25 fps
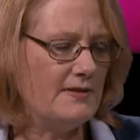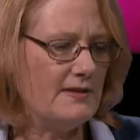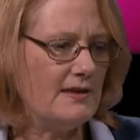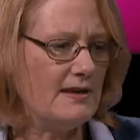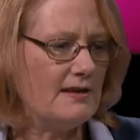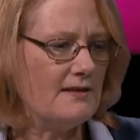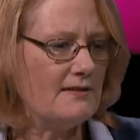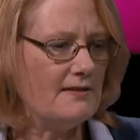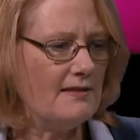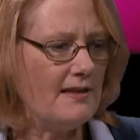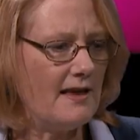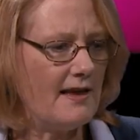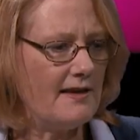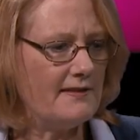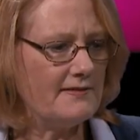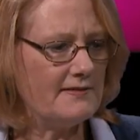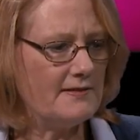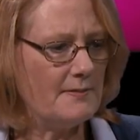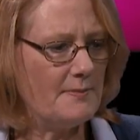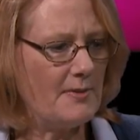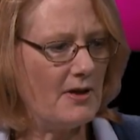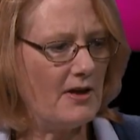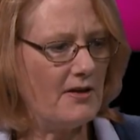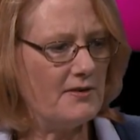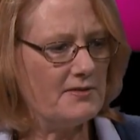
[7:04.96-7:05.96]
think less
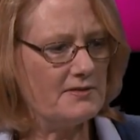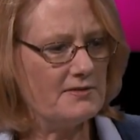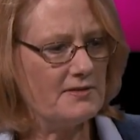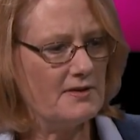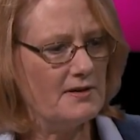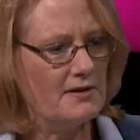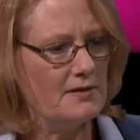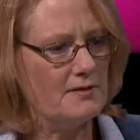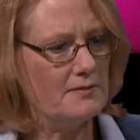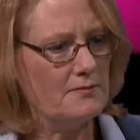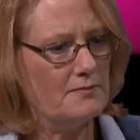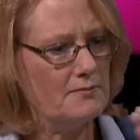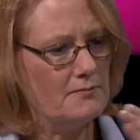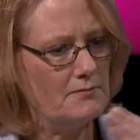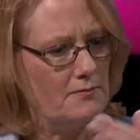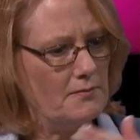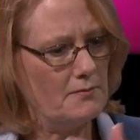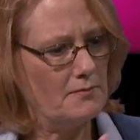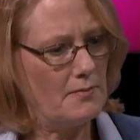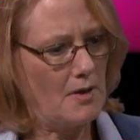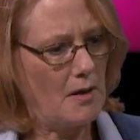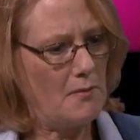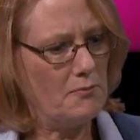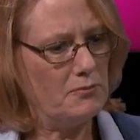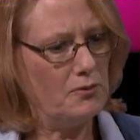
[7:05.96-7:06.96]
about
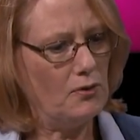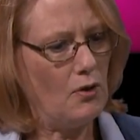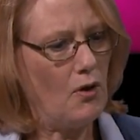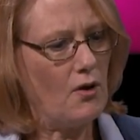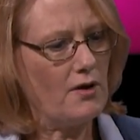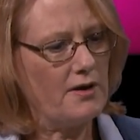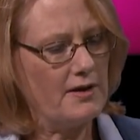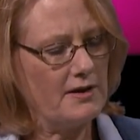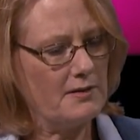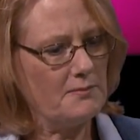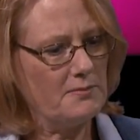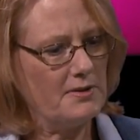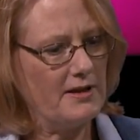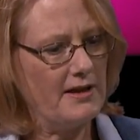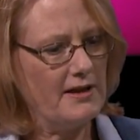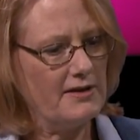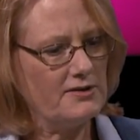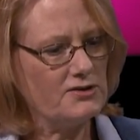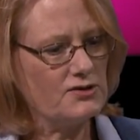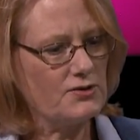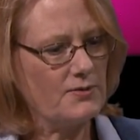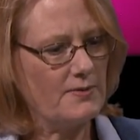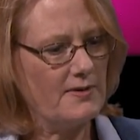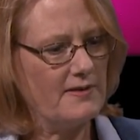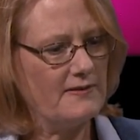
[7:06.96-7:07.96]
blocking
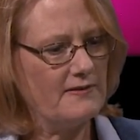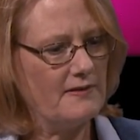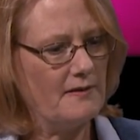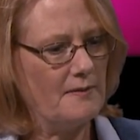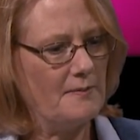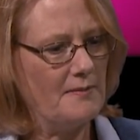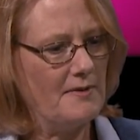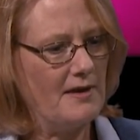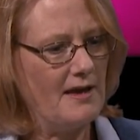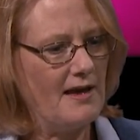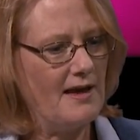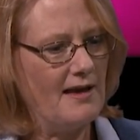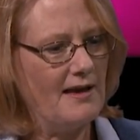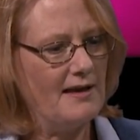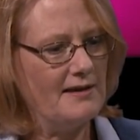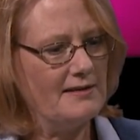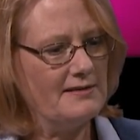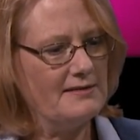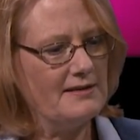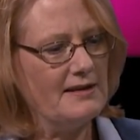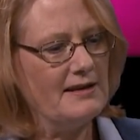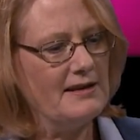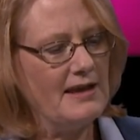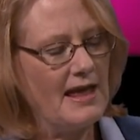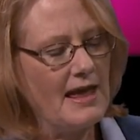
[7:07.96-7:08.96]
plagiarism
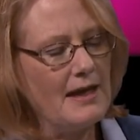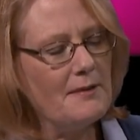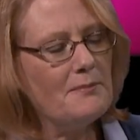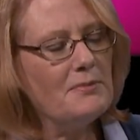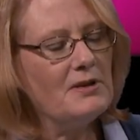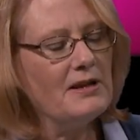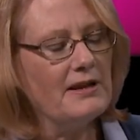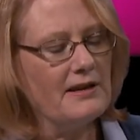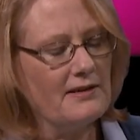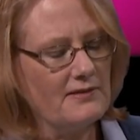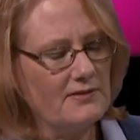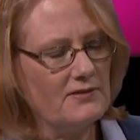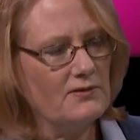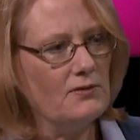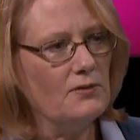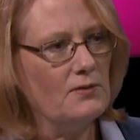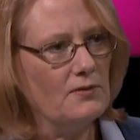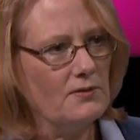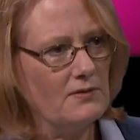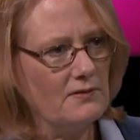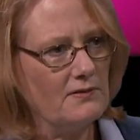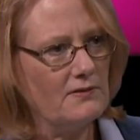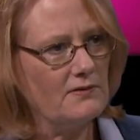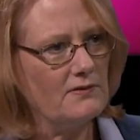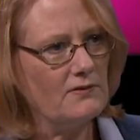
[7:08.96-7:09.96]
and enabling
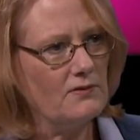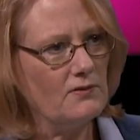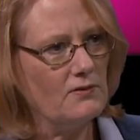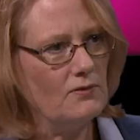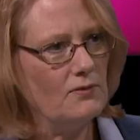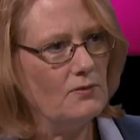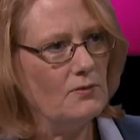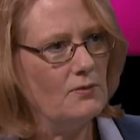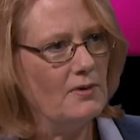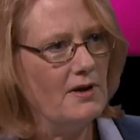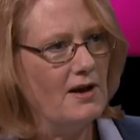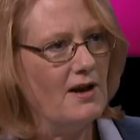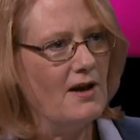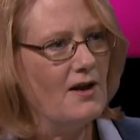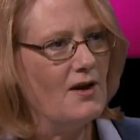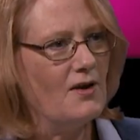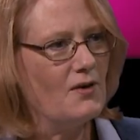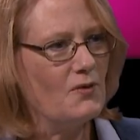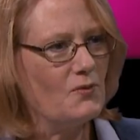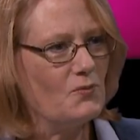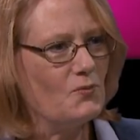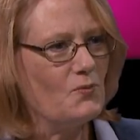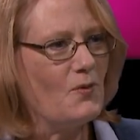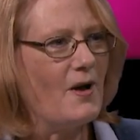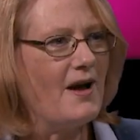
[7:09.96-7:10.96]
students to
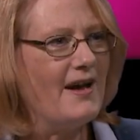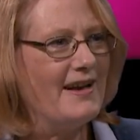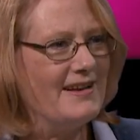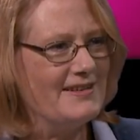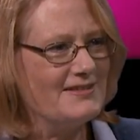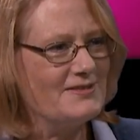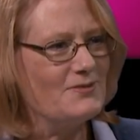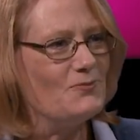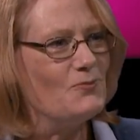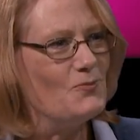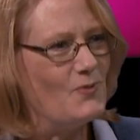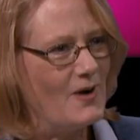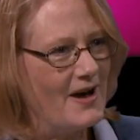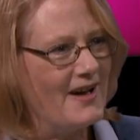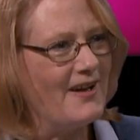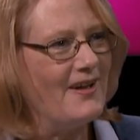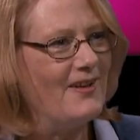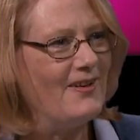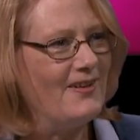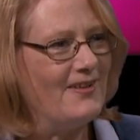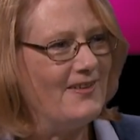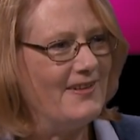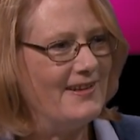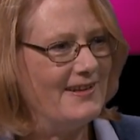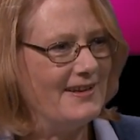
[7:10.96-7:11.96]
write
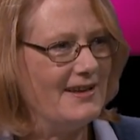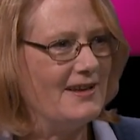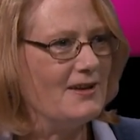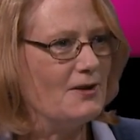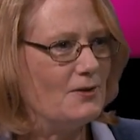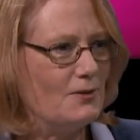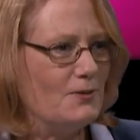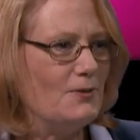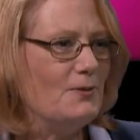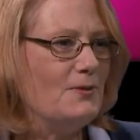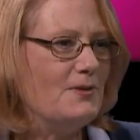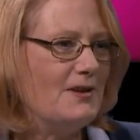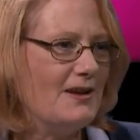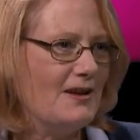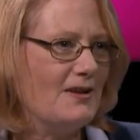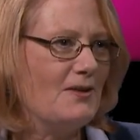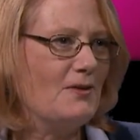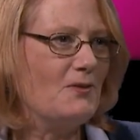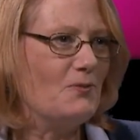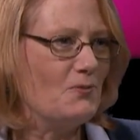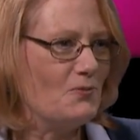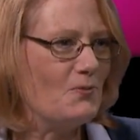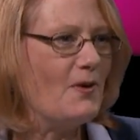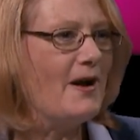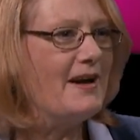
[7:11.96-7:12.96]
well,
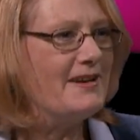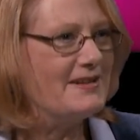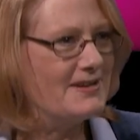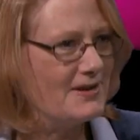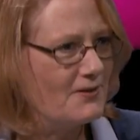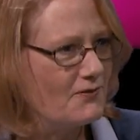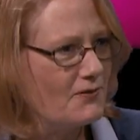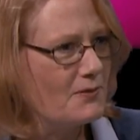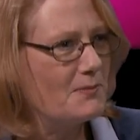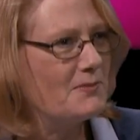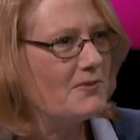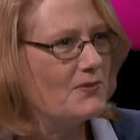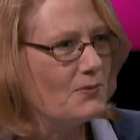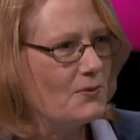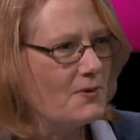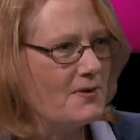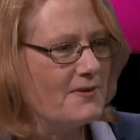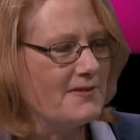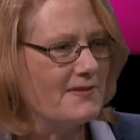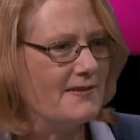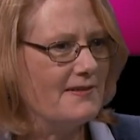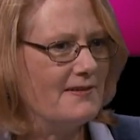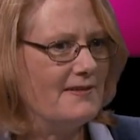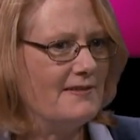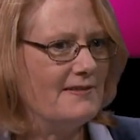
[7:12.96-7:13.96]
including writing from
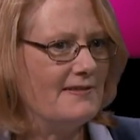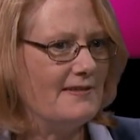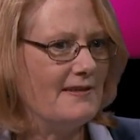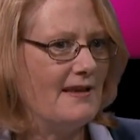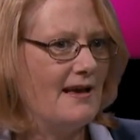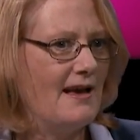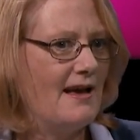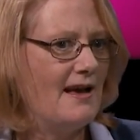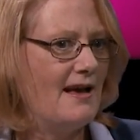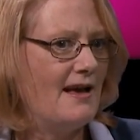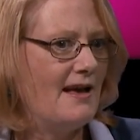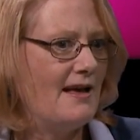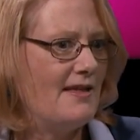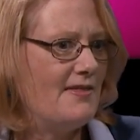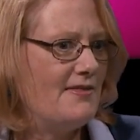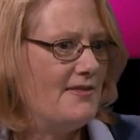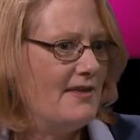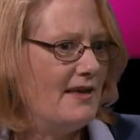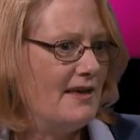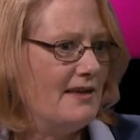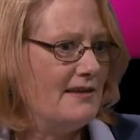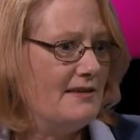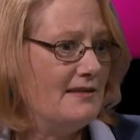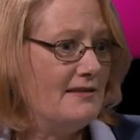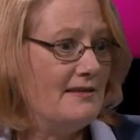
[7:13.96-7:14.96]
sources,
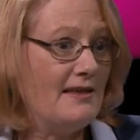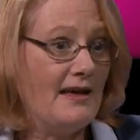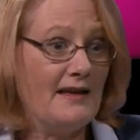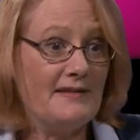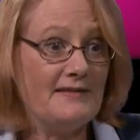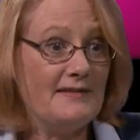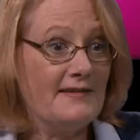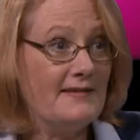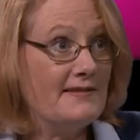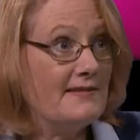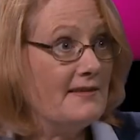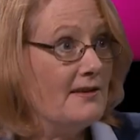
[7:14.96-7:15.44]
then that's a